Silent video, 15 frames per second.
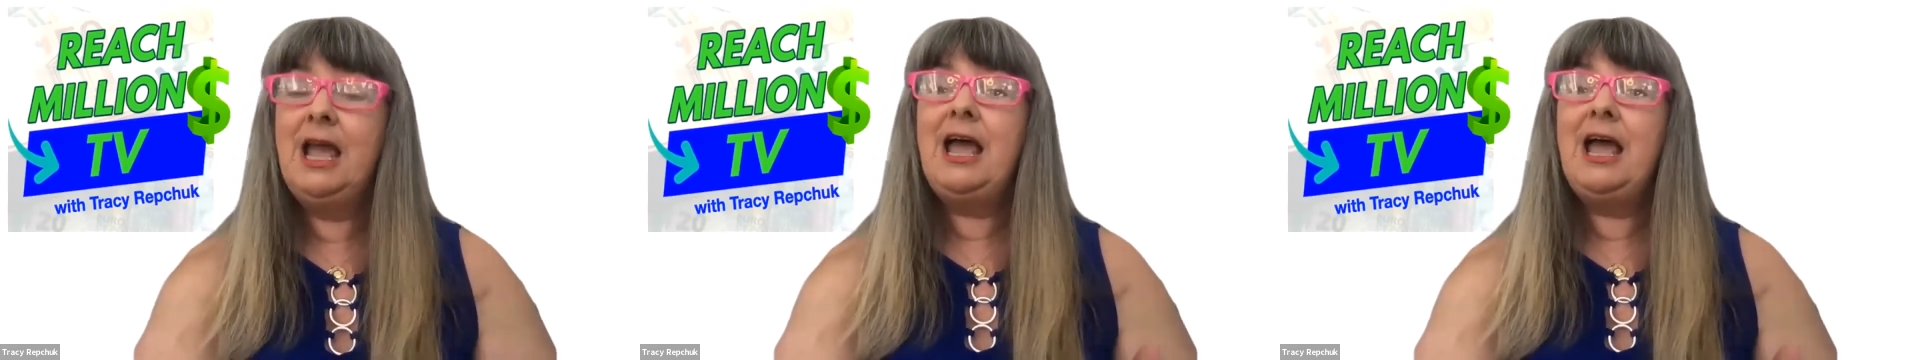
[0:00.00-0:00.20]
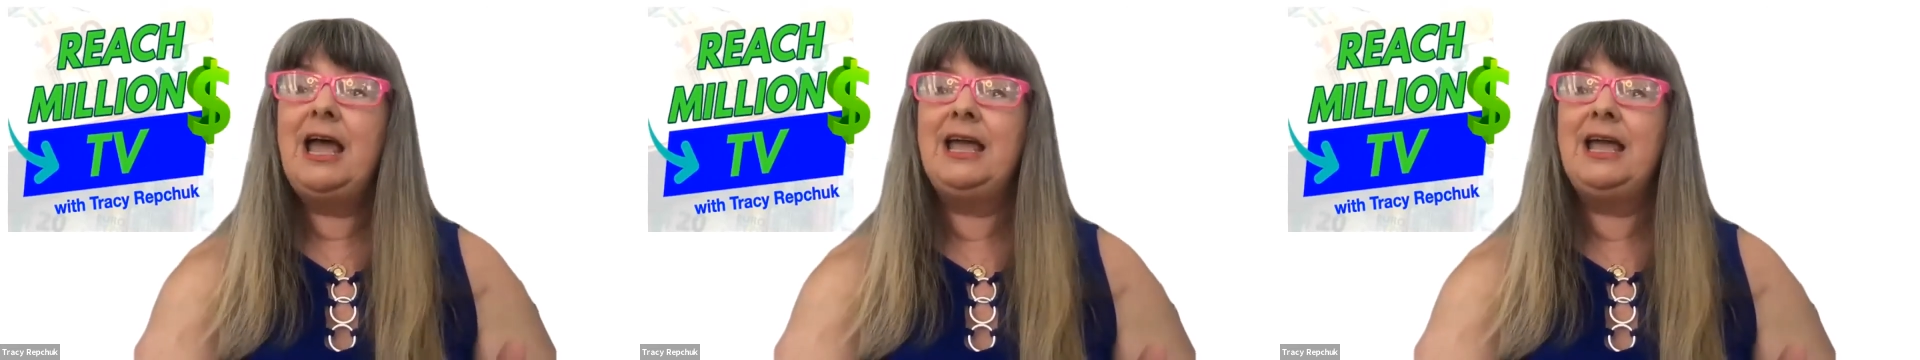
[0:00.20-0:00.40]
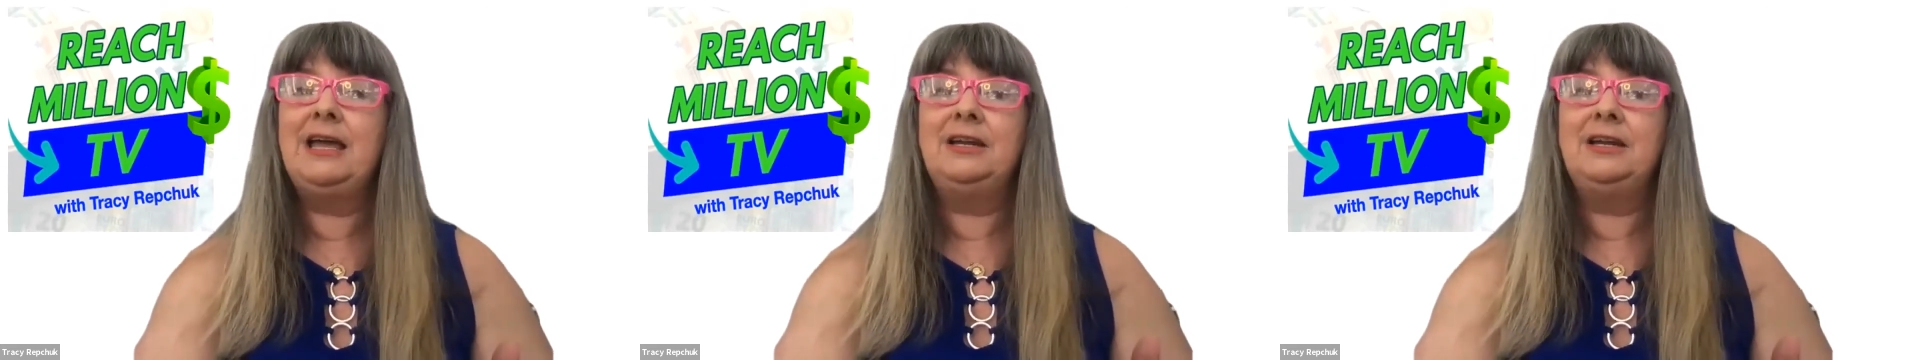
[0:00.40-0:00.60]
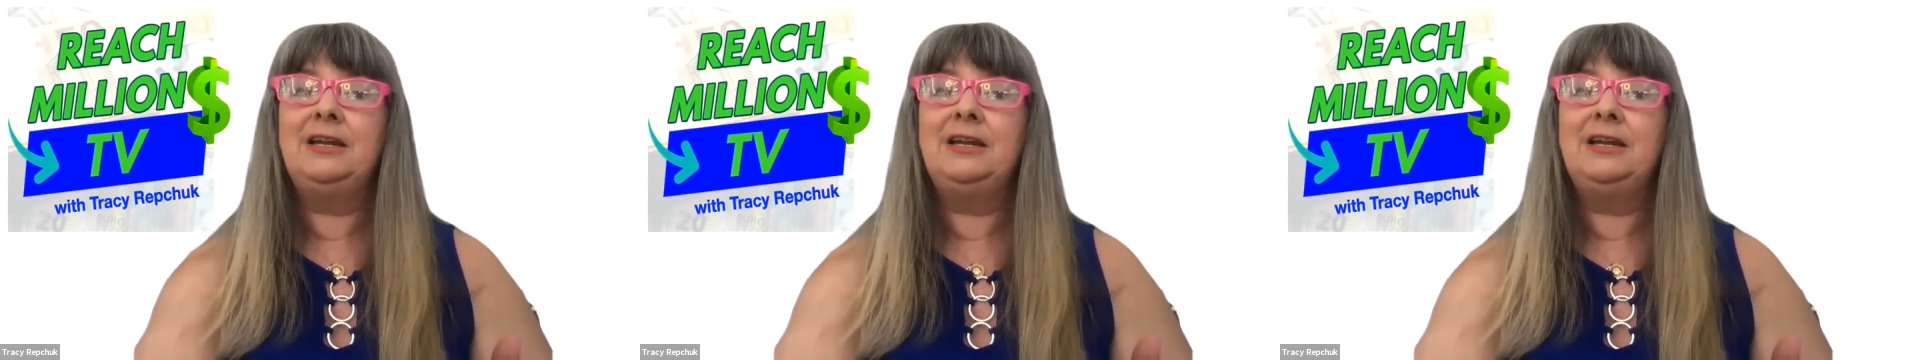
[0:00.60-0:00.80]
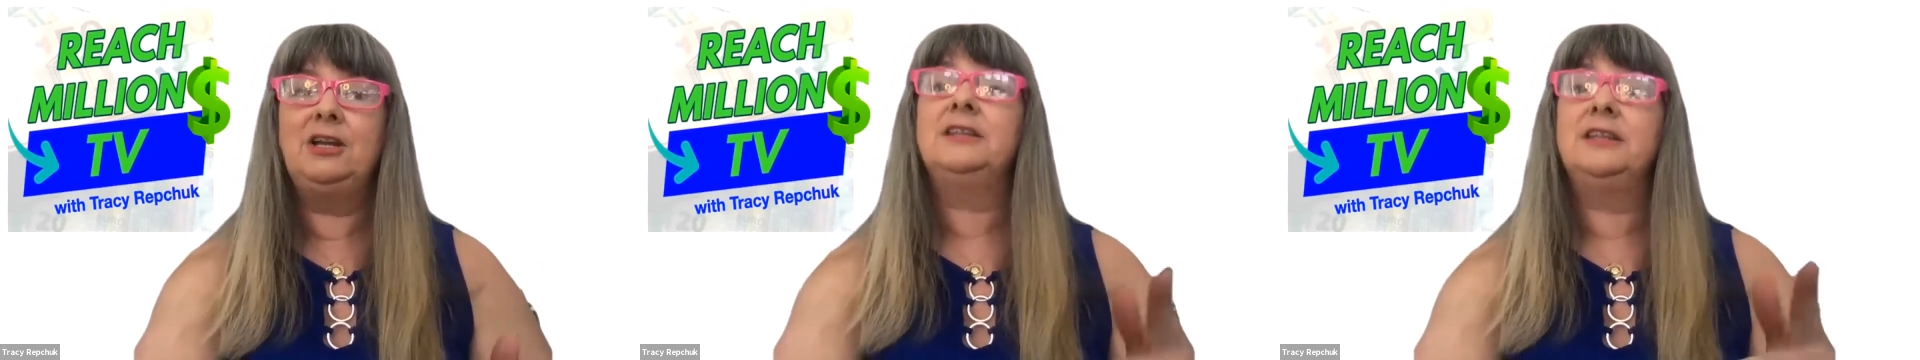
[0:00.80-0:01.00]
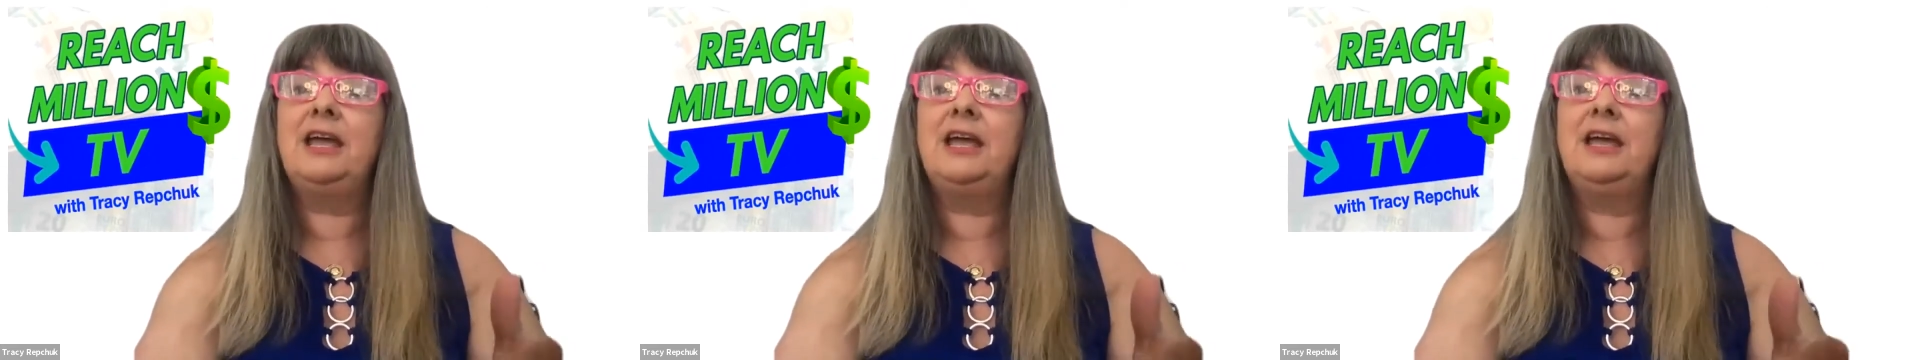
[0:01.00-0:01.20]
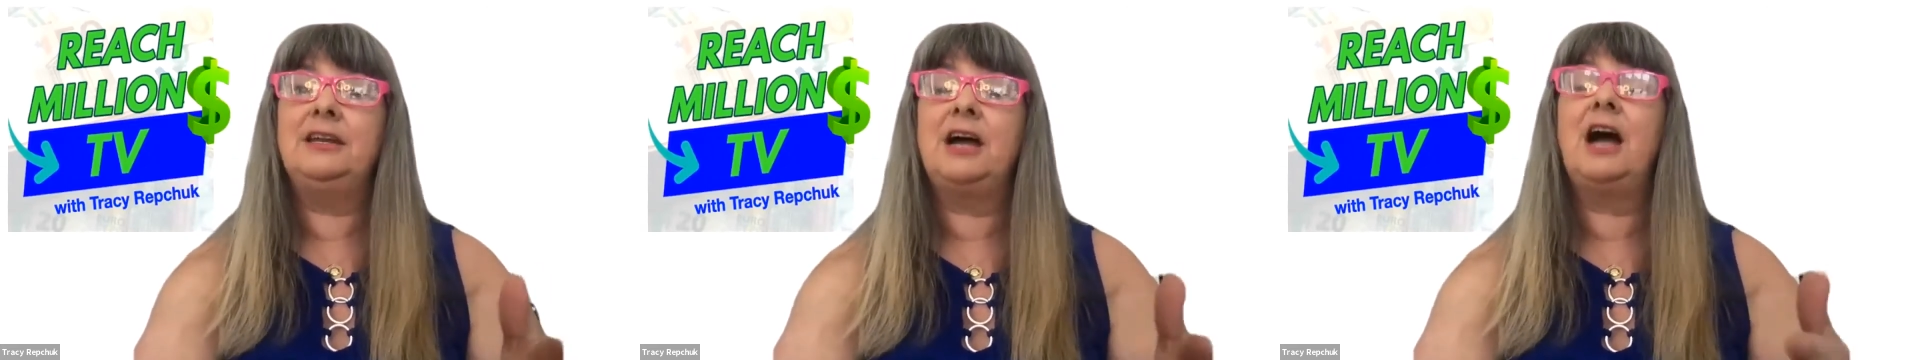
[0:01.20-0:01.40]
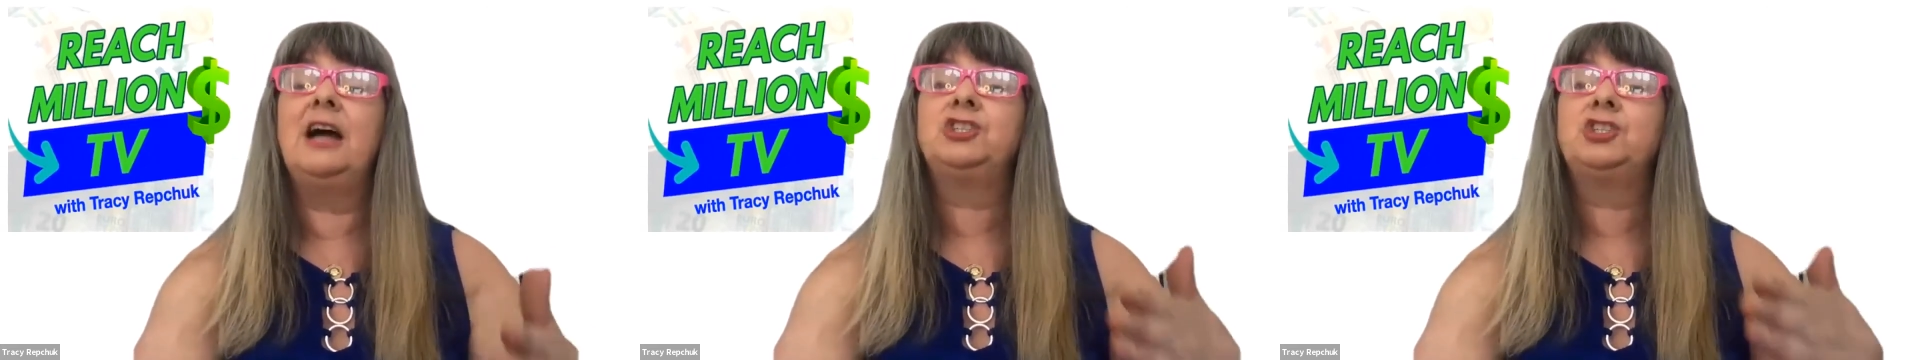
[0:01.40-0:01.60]
and and and
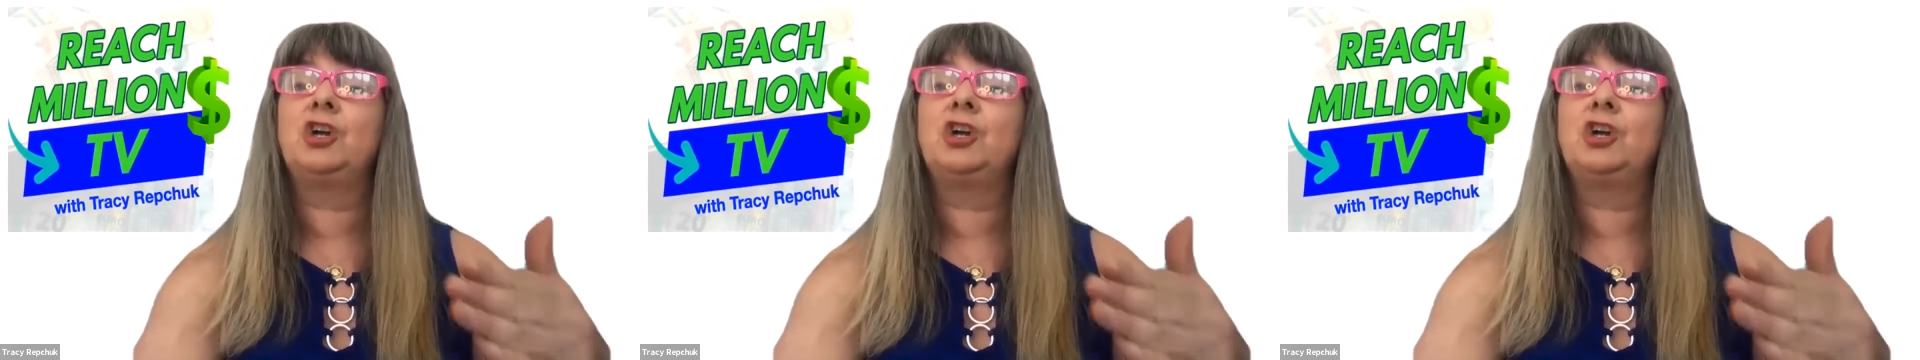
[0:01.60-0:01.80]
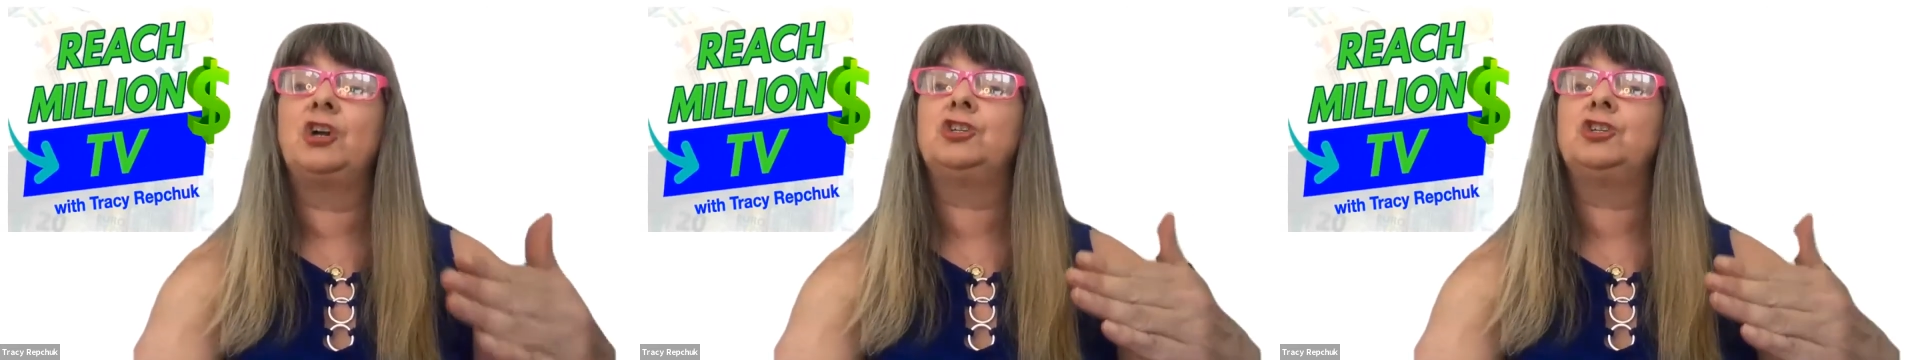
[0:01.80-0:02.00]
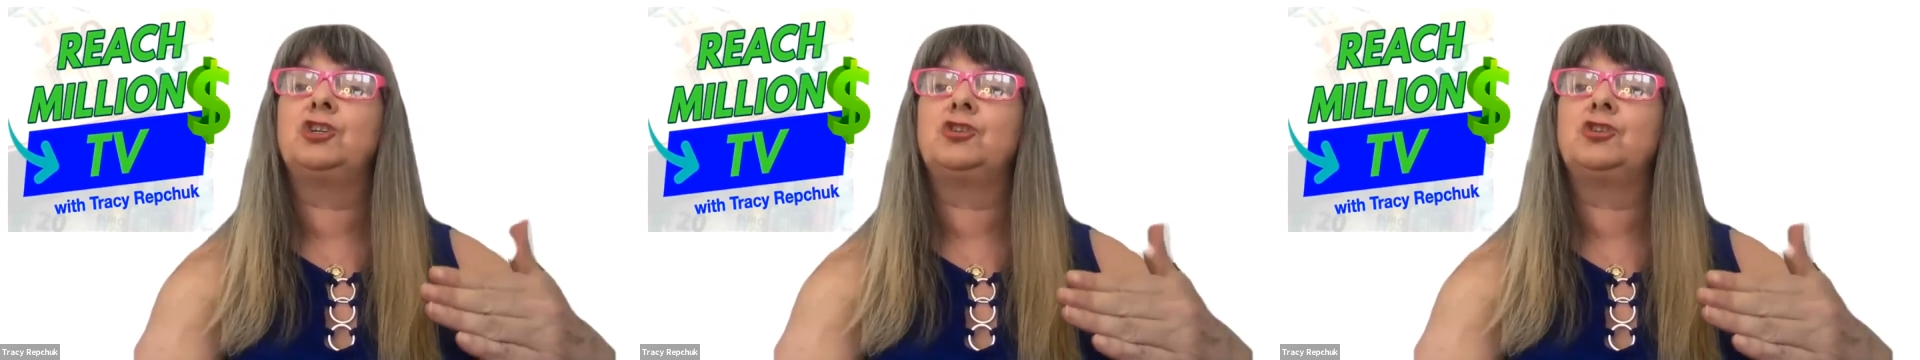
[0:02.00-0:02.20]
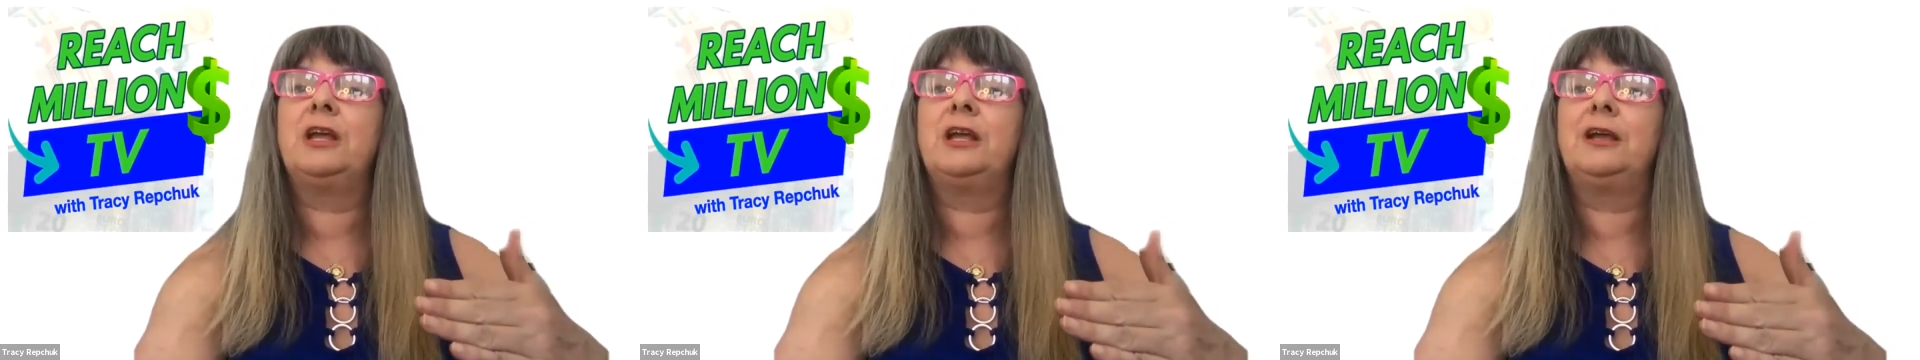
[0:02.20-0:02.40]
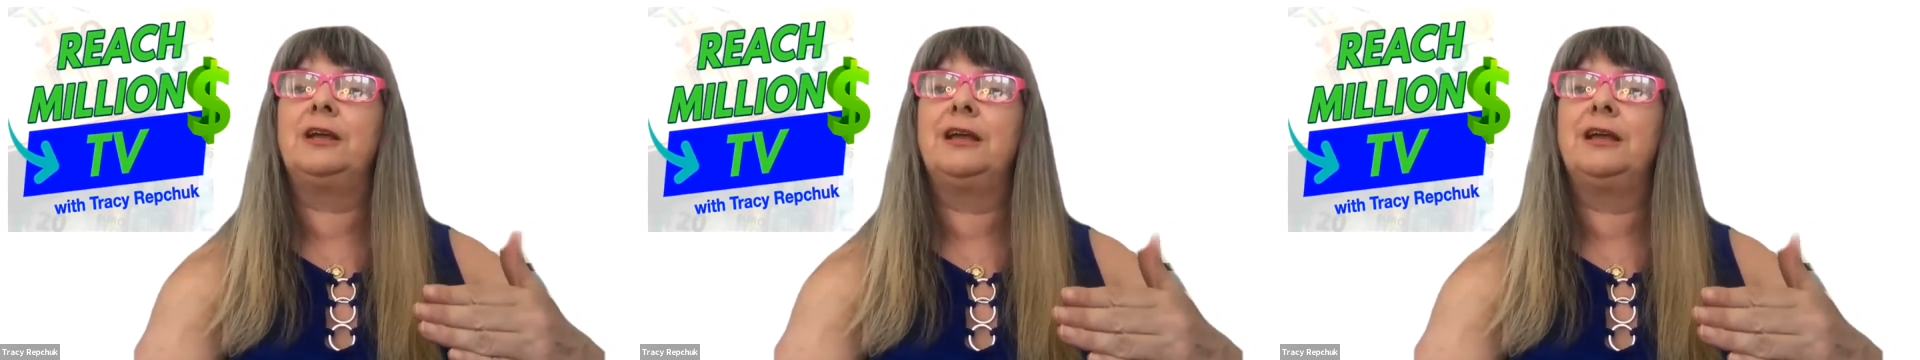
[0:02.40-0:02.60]
i started to shrink